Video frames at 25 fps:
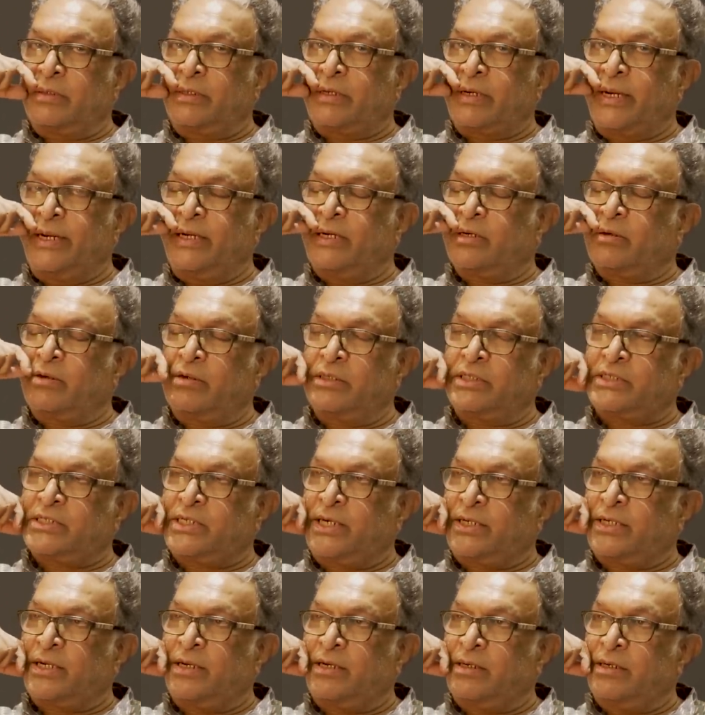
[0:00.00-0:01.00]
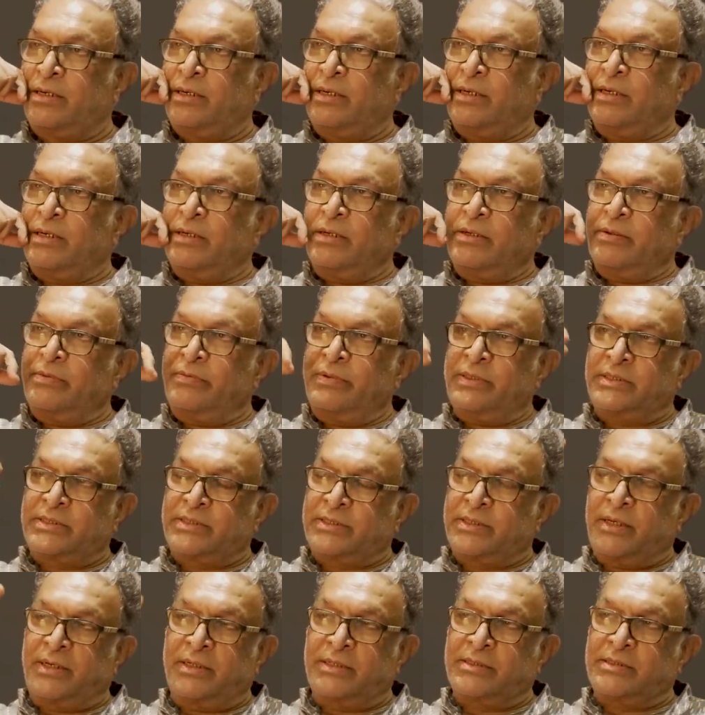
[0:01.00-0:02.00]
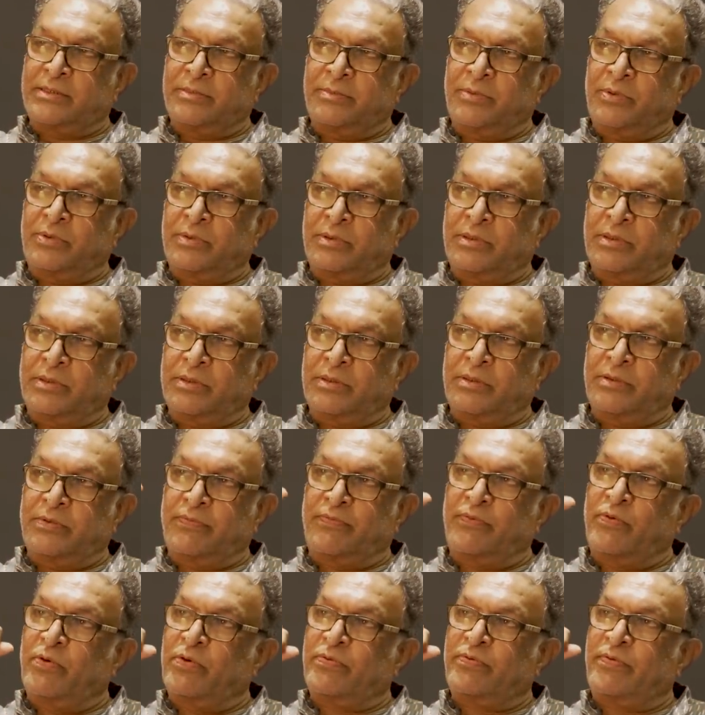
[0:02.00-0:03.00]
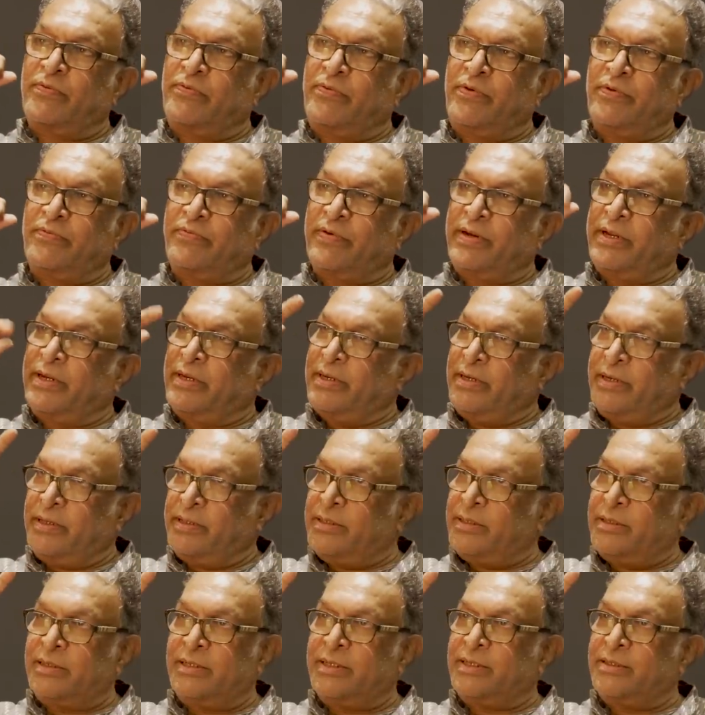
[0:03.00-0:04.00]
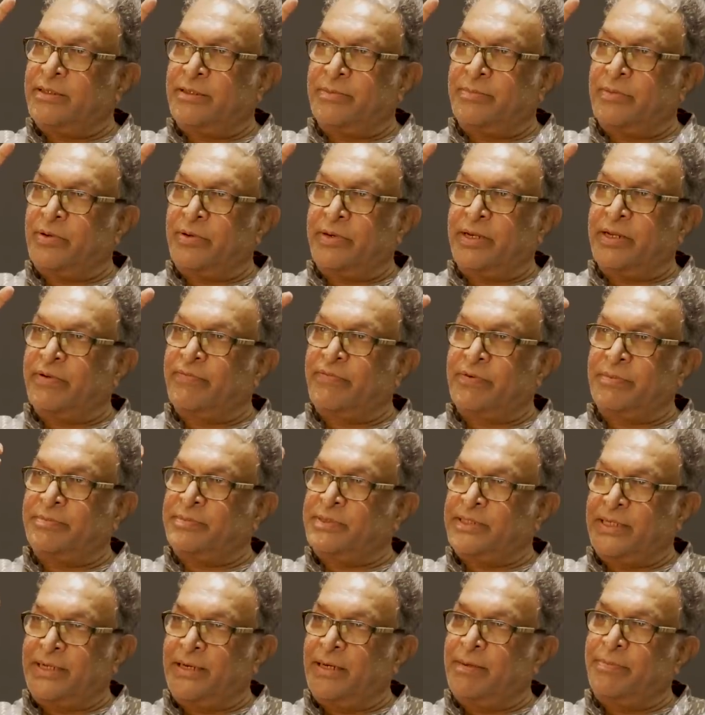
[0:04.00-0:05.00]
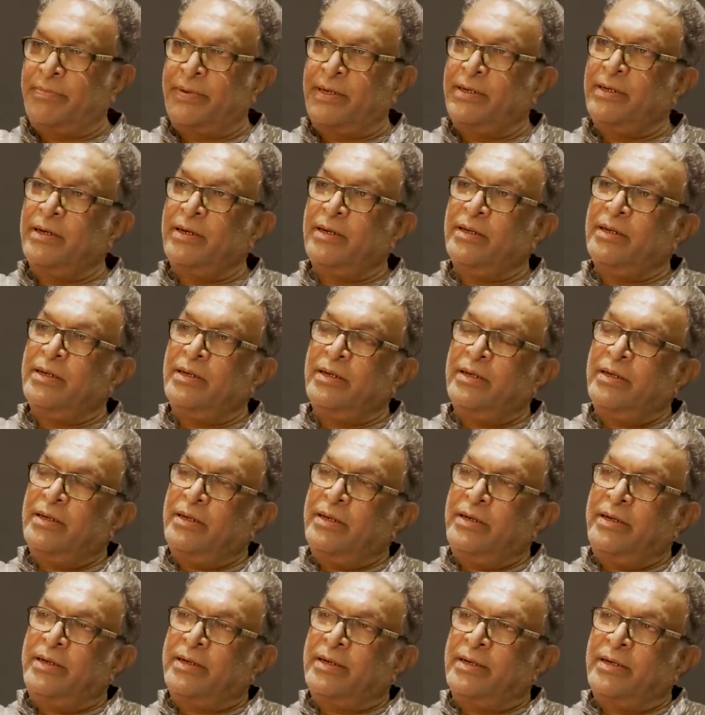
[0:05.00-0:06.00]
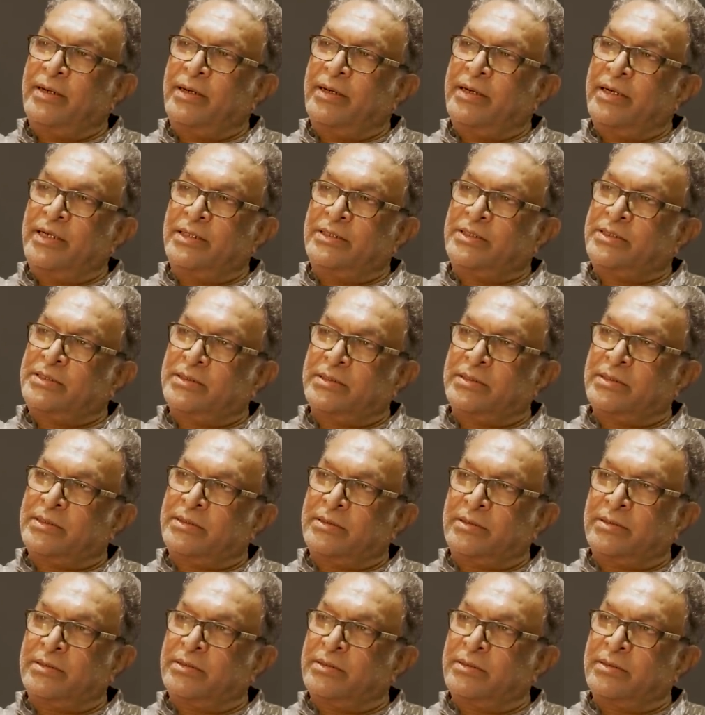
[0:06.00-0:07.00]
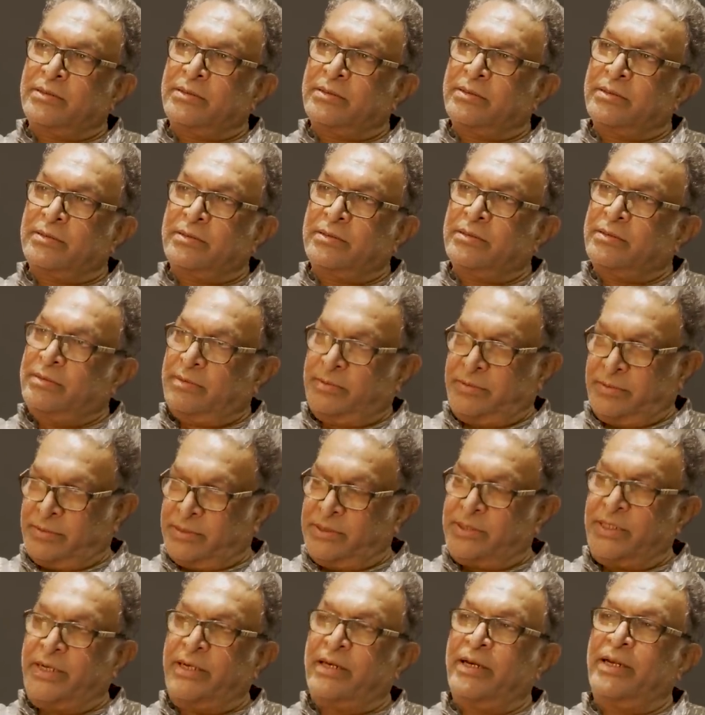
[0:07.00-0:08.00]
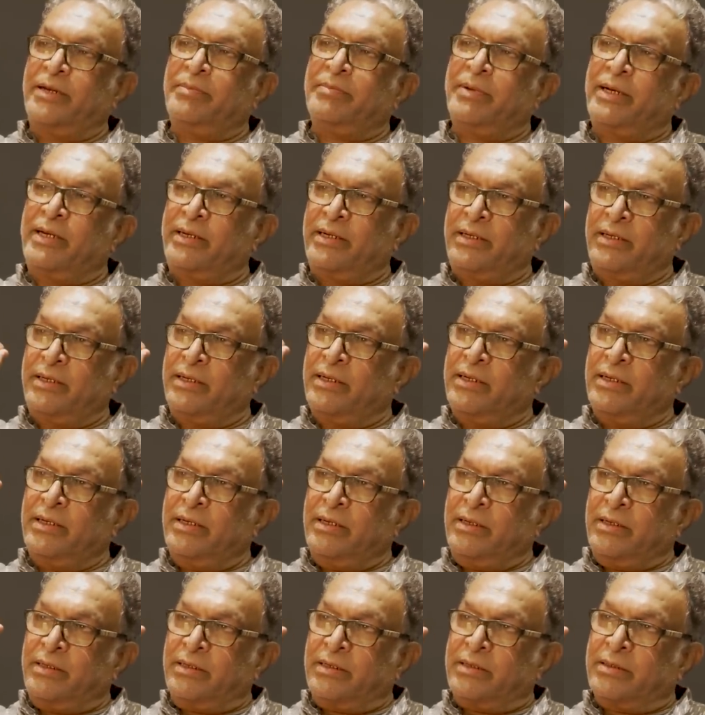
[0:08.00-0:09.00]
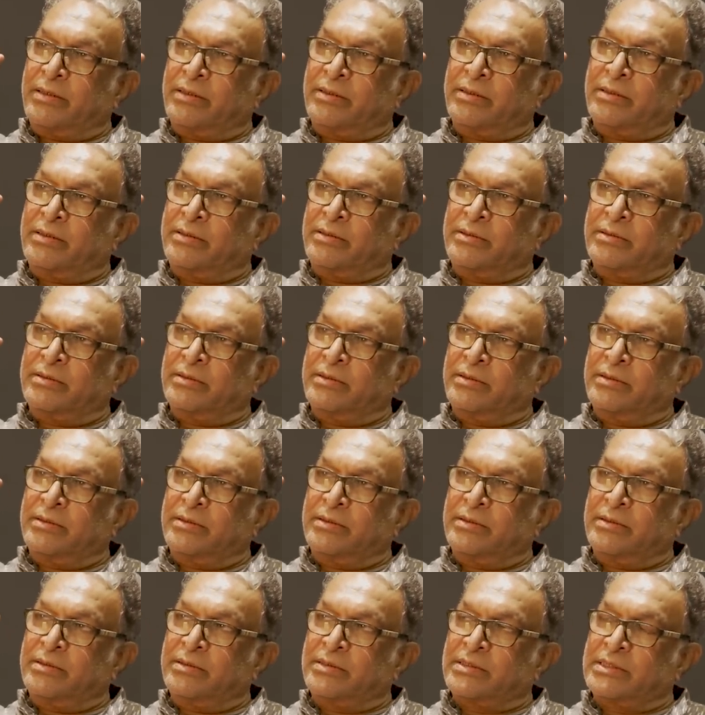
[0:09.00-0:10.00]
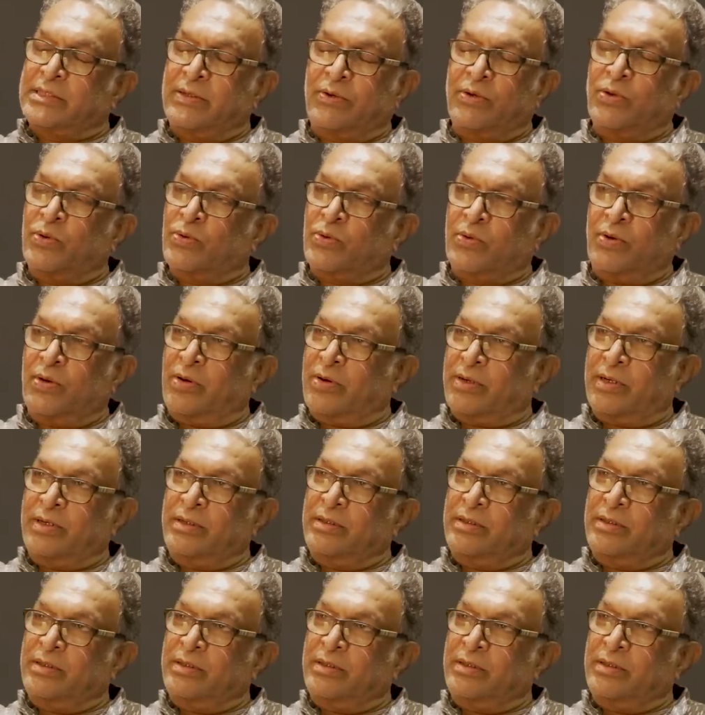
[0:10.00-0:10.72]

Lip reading: train called Shetal, which starts about 4:55 early in the morning from Chengalpattu. It will reach Chennai by 7 o'clock.